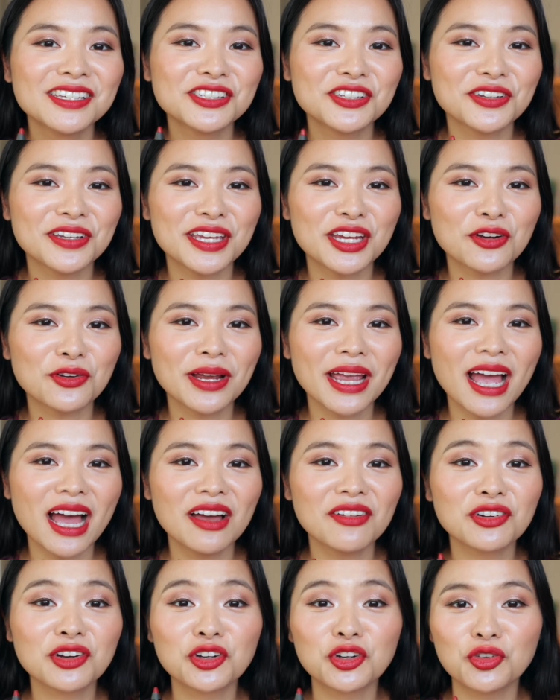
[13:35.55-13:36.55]
So here we
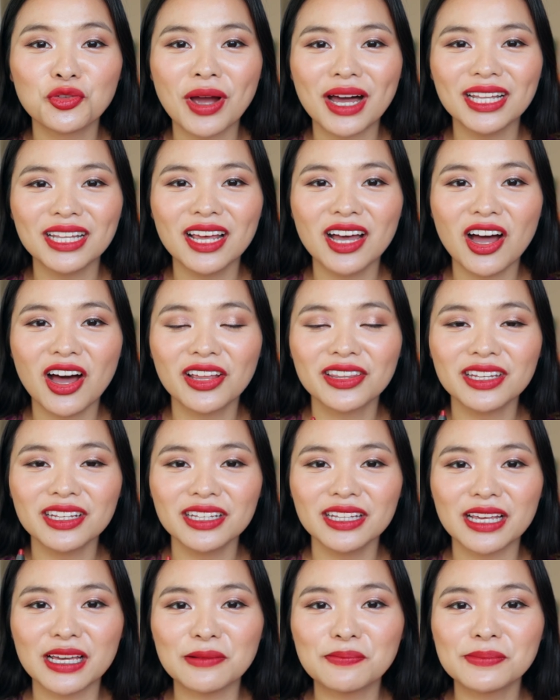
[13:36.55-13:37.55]
have Cruella on the
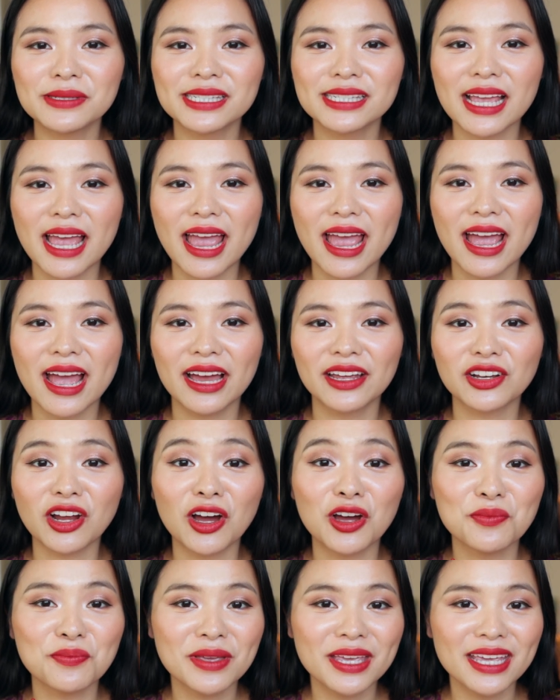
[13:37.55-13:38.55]
lips, and
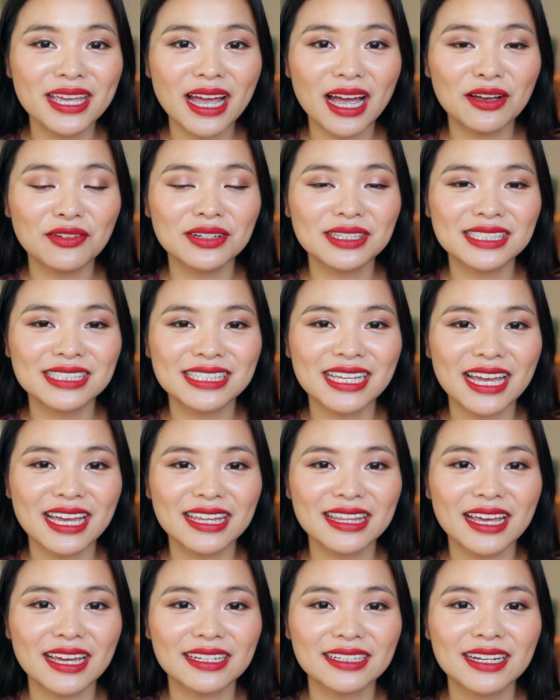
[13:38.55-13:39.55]
on me, I would
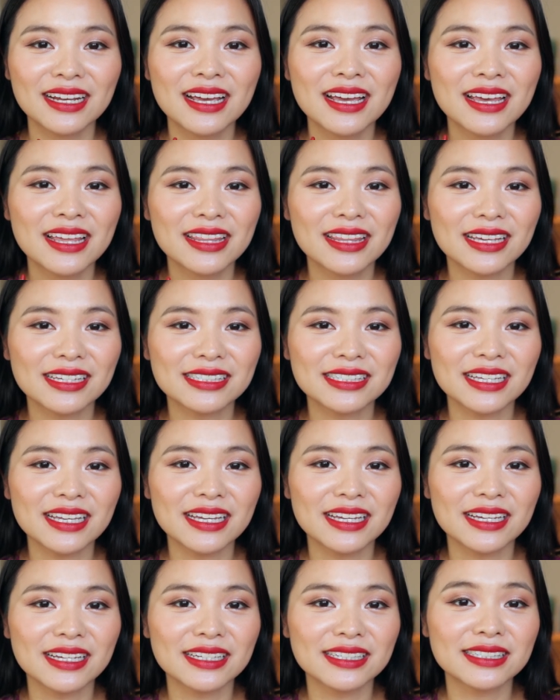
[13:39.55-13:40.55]
say that this
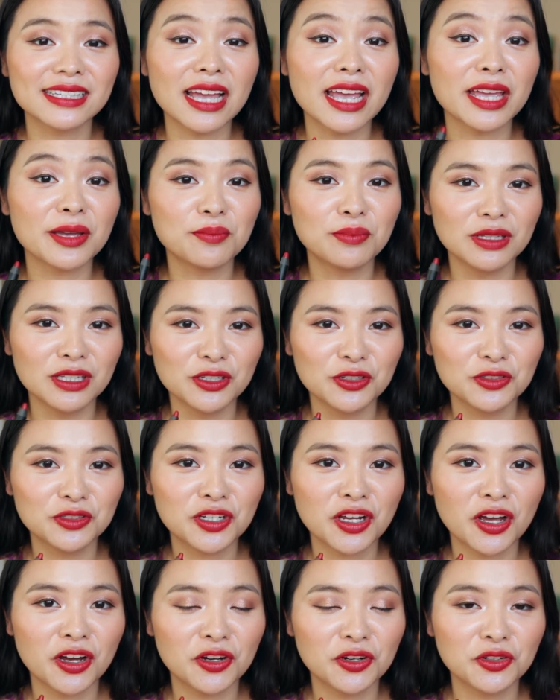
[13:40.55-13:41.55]
is a
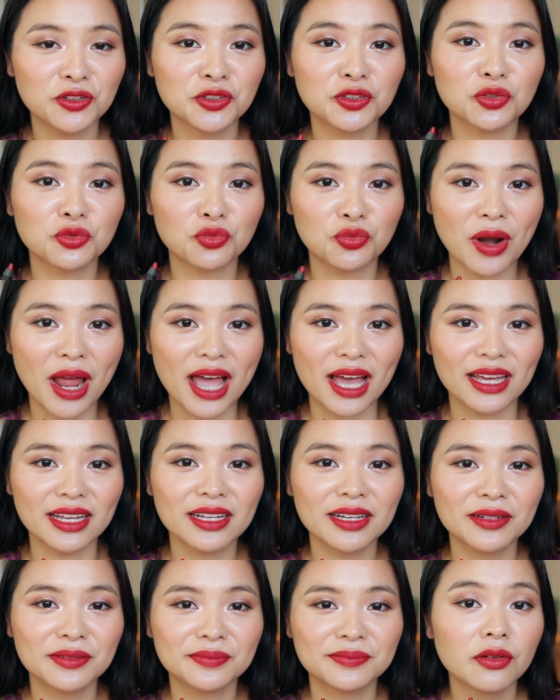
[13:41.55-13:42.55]
blue-toned
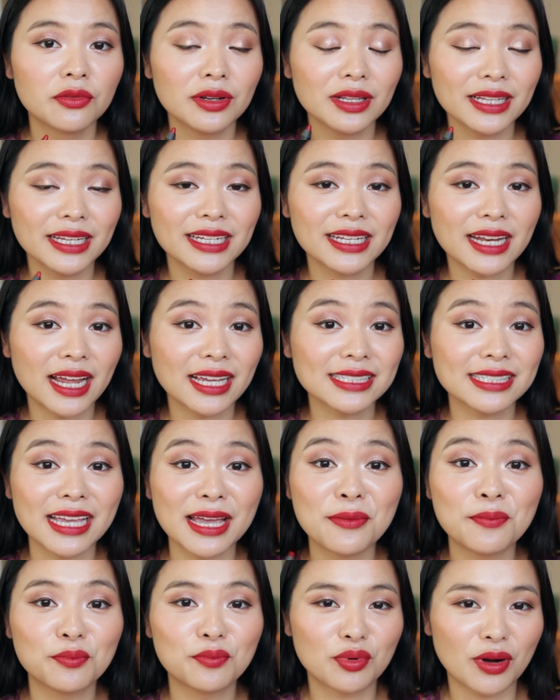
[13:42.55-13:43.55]
red. Really nice
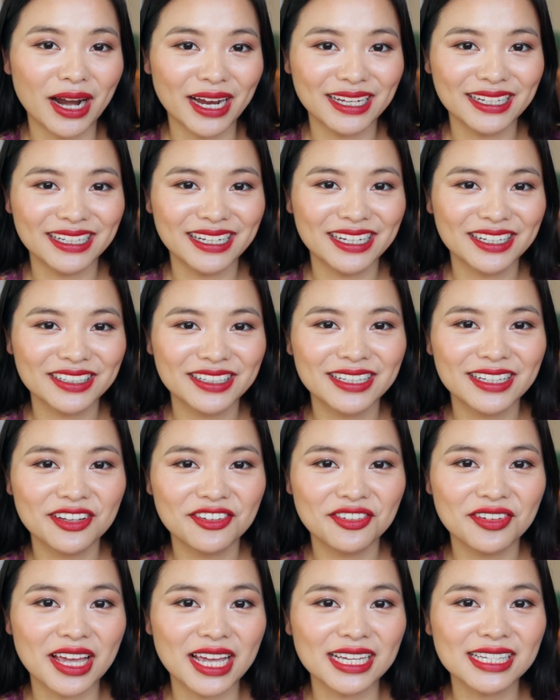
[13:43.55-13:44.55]
and brightening to the
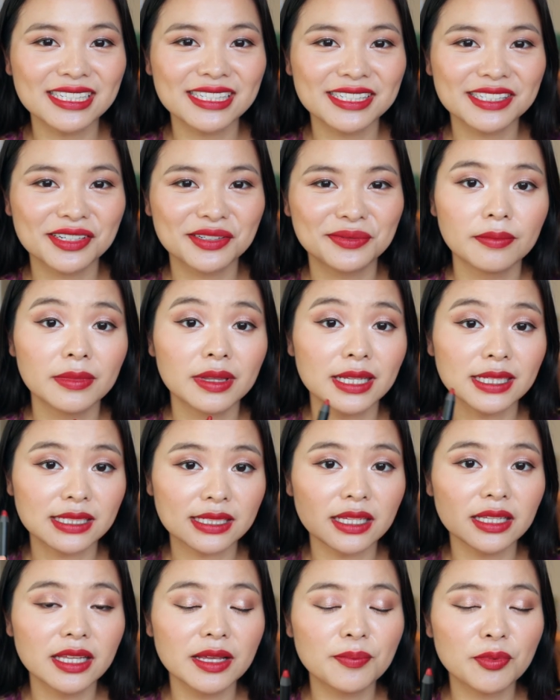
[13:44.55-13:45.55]
face.
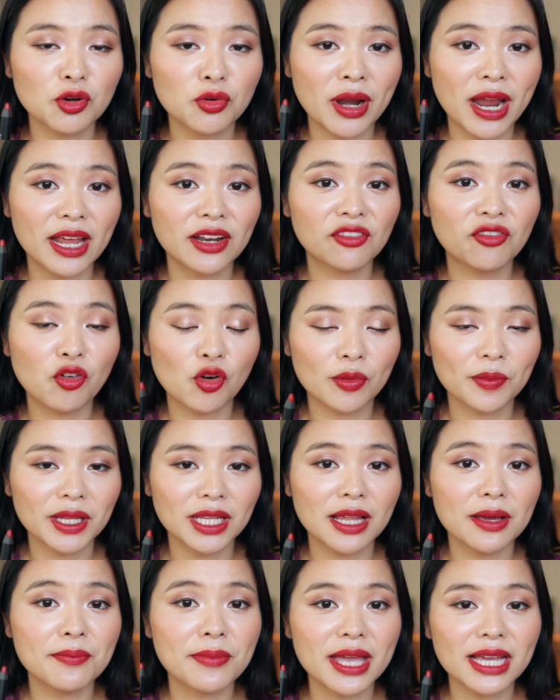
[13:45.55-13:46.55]
This lip crayon
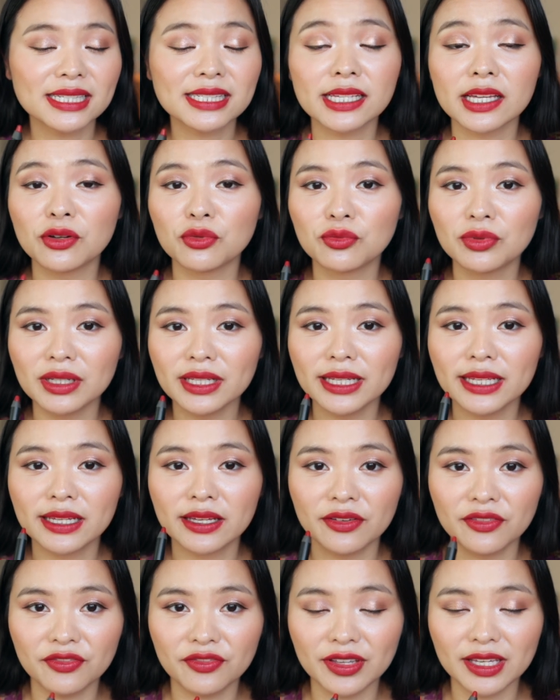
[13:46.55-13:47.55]
formula makes it really
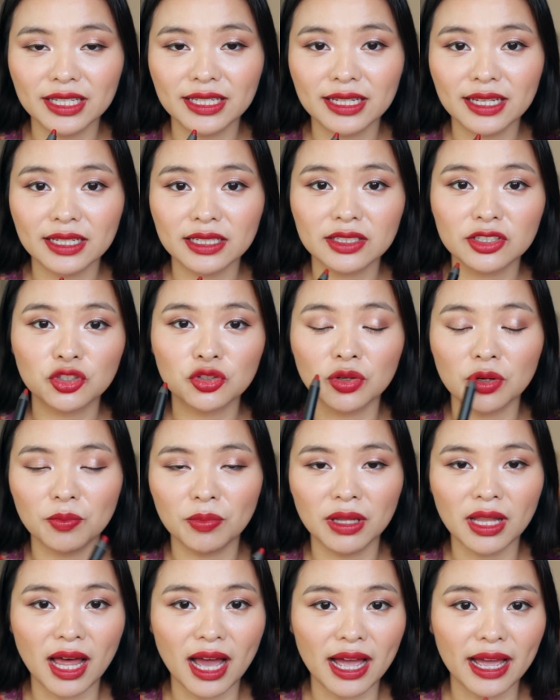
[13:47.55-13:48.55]
convenient to
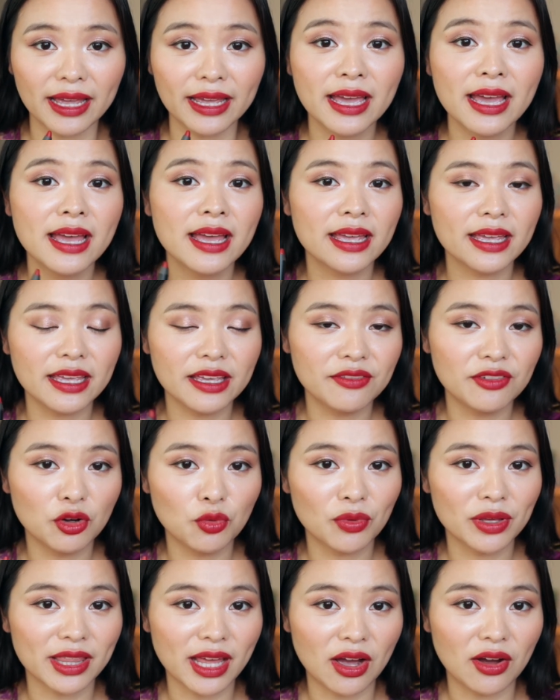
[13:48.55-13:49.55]
apply
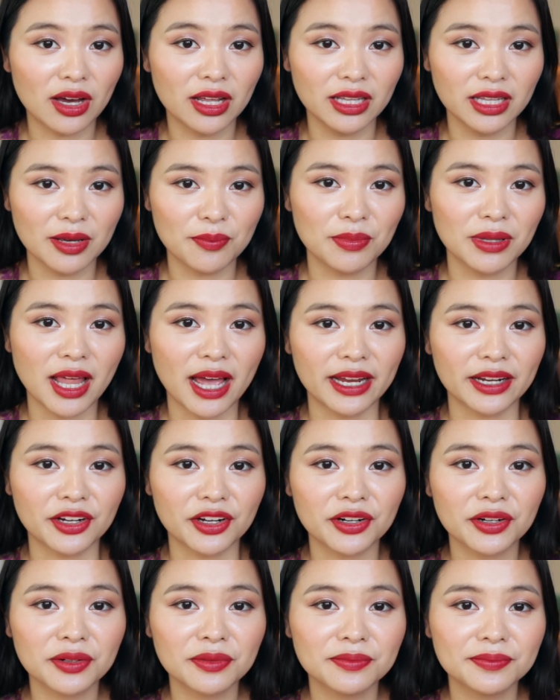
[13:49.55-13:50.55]
even without a lip
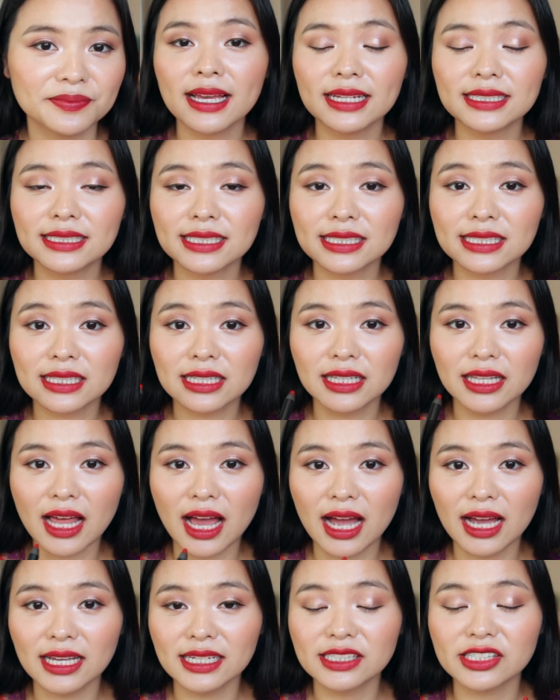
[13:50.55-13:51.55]
liner. It just
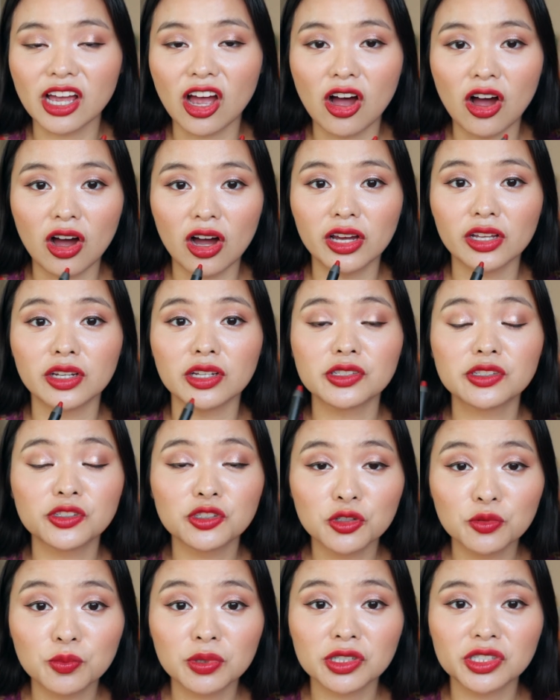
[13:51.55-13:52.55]
glides on
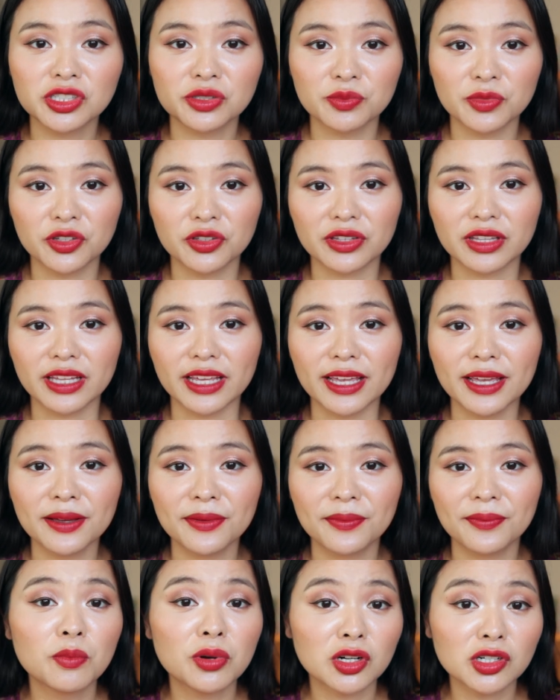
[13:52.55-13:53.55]
super smoothly.
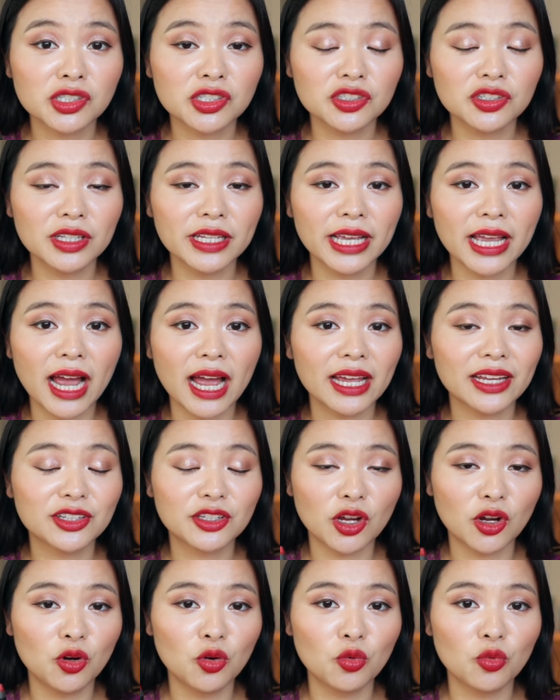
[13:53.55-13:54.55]
Personally, I
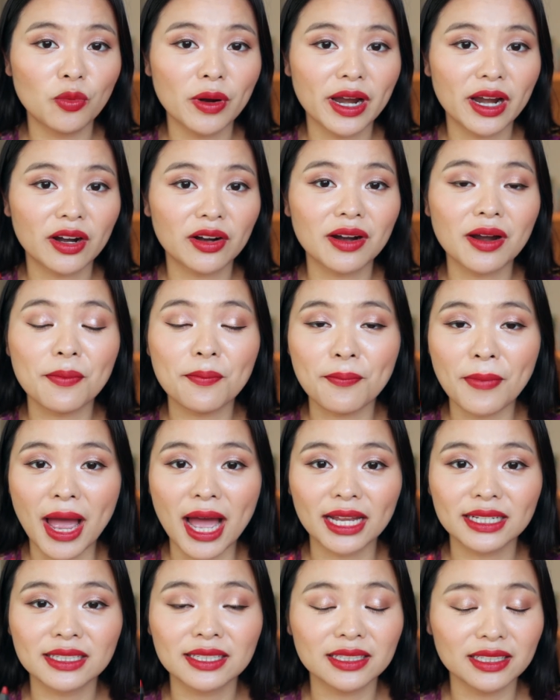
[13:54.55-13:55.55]
don't wear
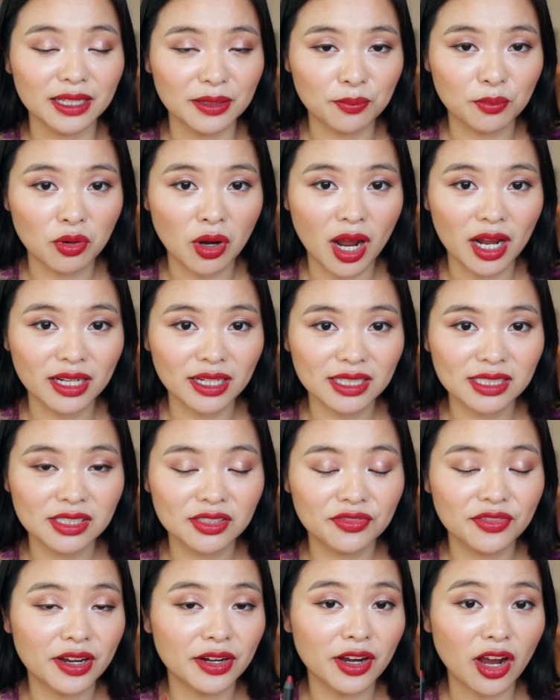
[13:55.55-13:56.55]
matte lip
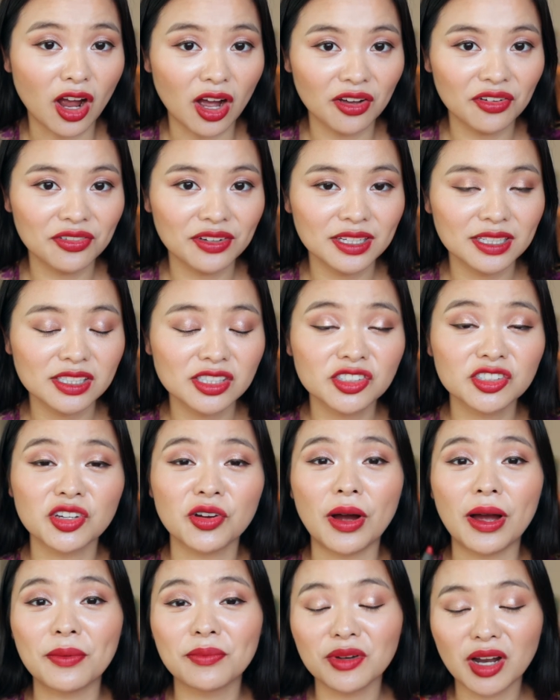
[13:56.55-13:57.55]
products very often,
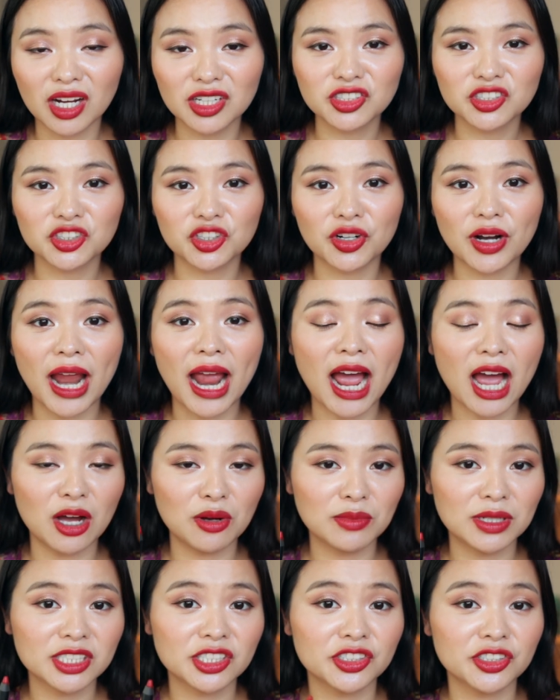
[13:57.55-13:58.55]
so I'm not sure
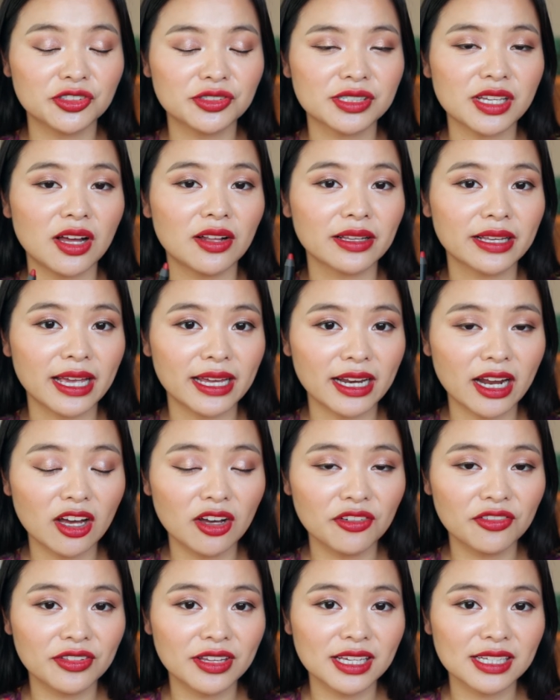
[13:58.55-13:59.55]
how much use I'll get
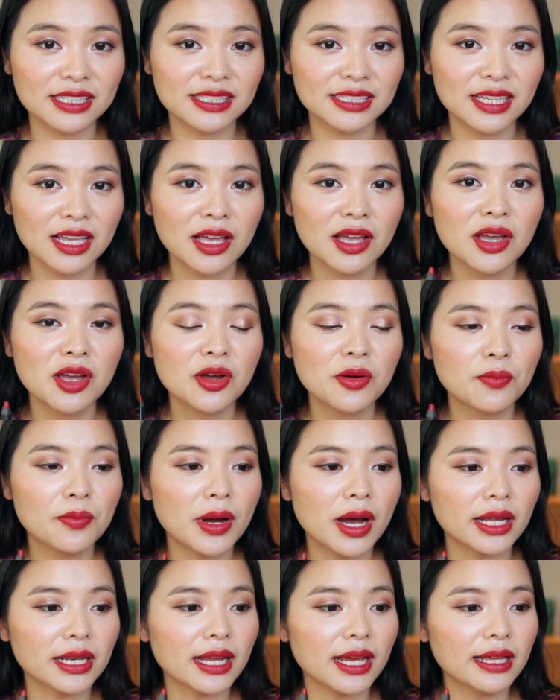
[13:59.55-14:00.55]
out of this,
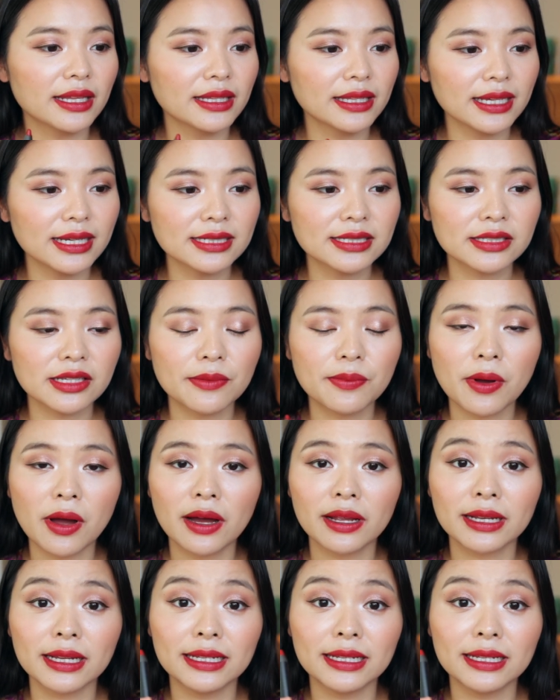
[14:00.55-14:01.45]
but at least upon